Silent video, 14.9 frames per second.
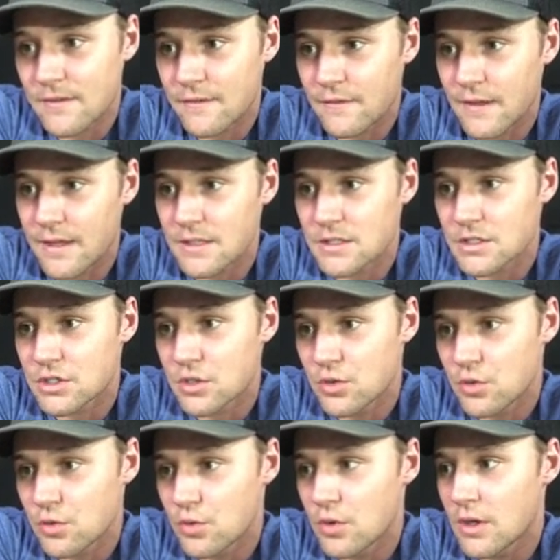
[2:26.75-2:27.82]
phase
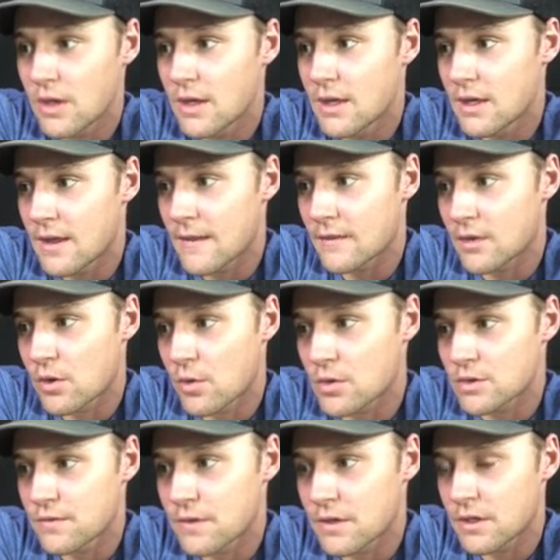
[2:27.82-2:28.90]
2 in the course
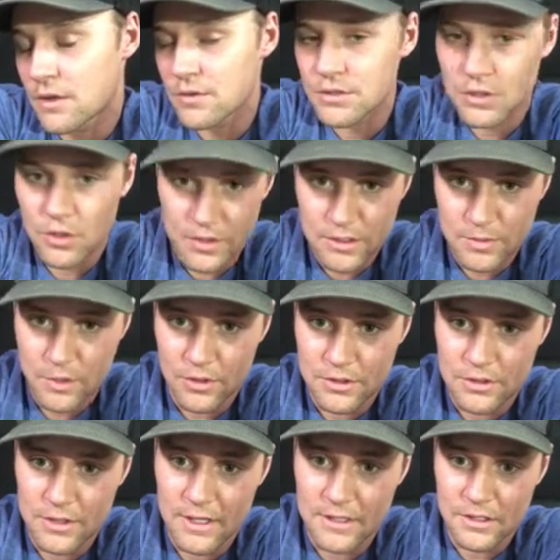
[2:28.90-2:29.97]
video, so this
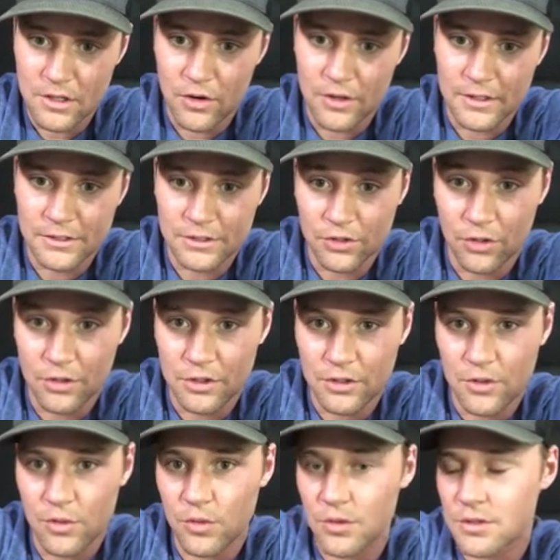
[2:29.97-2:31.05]
person has already started the
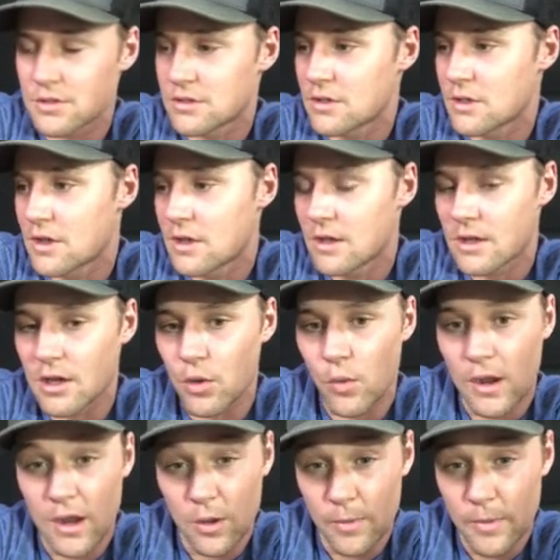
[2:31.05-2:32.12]
course a
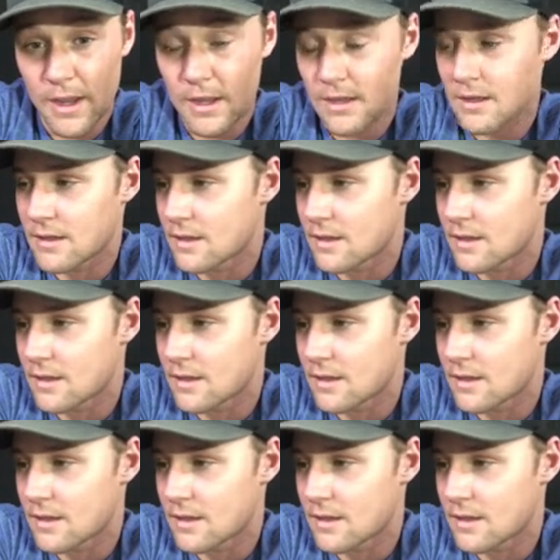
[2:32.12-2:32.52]
while back.